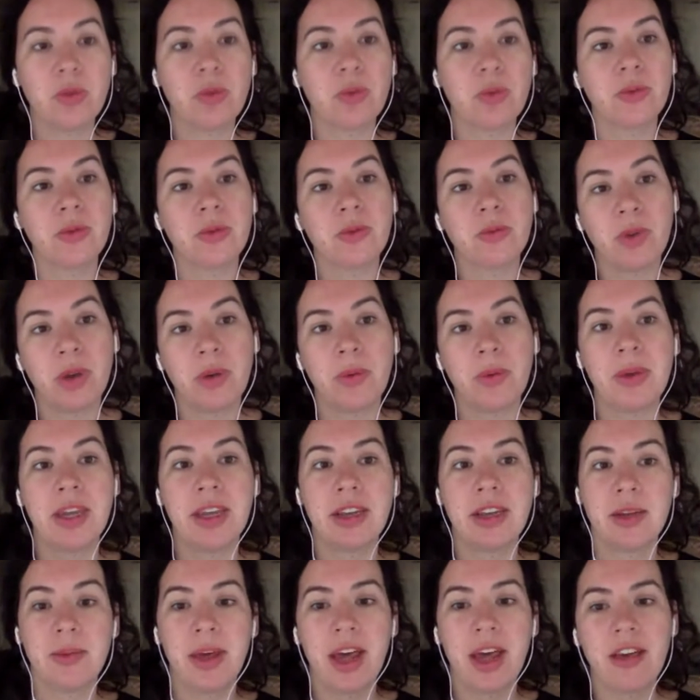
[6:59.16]
So what
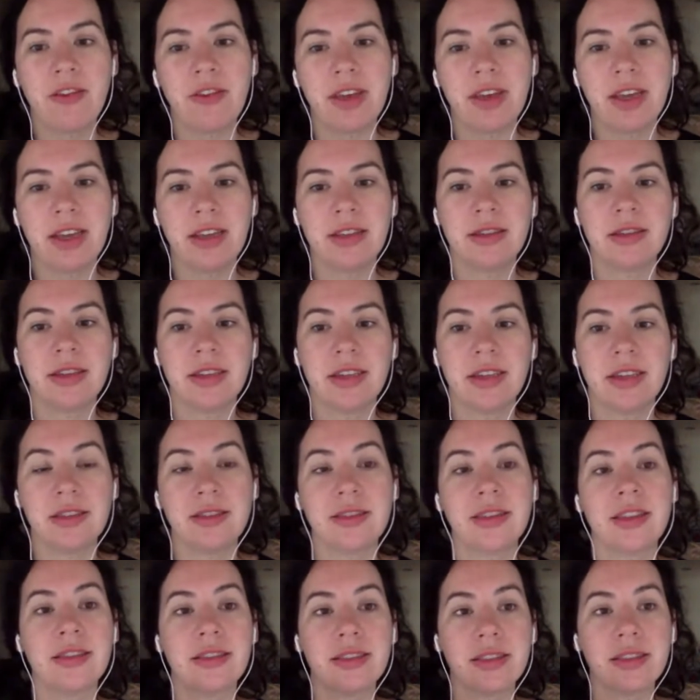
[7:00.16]
we end up having is
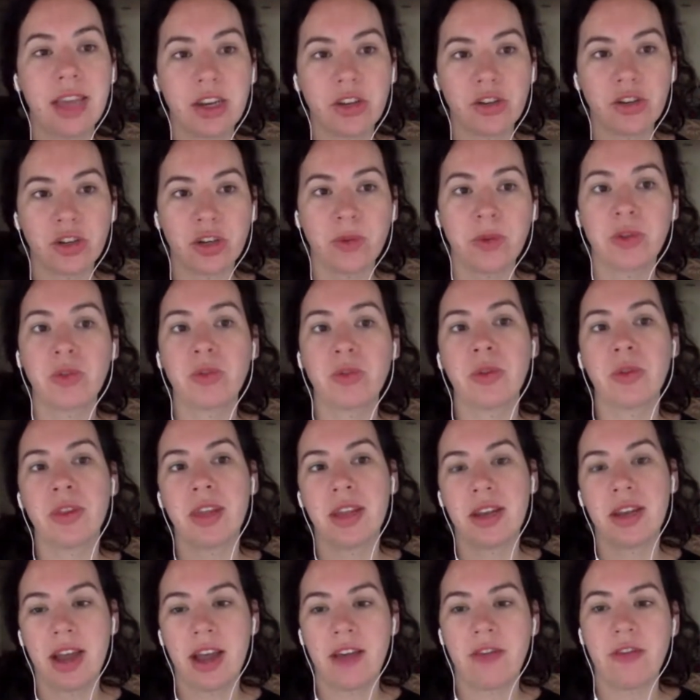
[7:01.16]
this lecture, which will
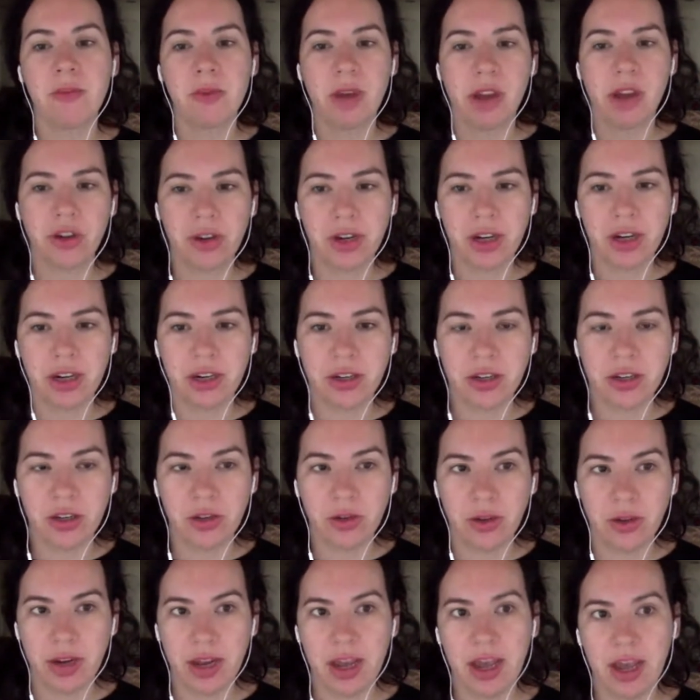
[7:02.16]
then have a moderated
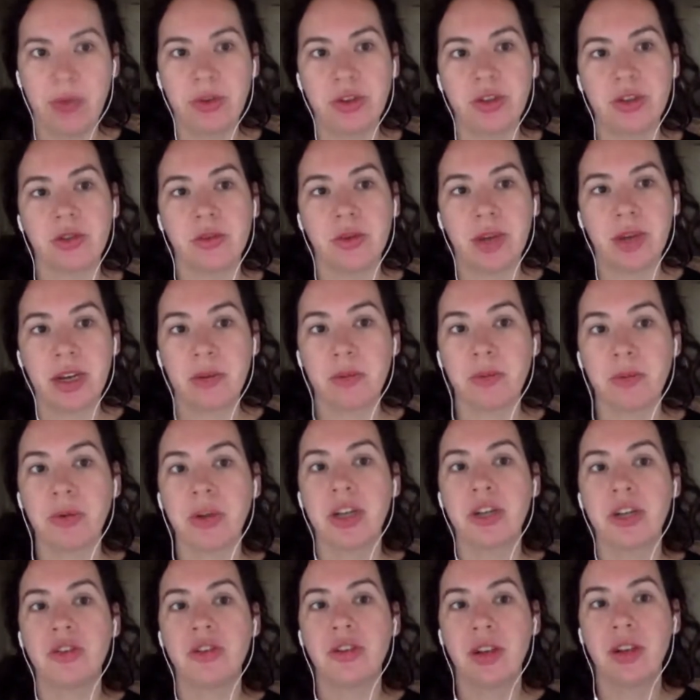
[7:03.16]
Q&A, which is a way to
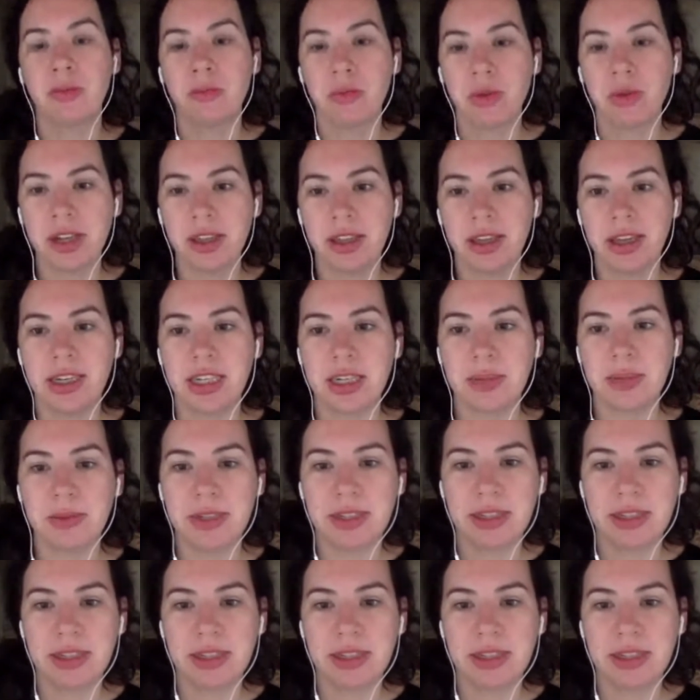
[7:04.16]
bridge and bring the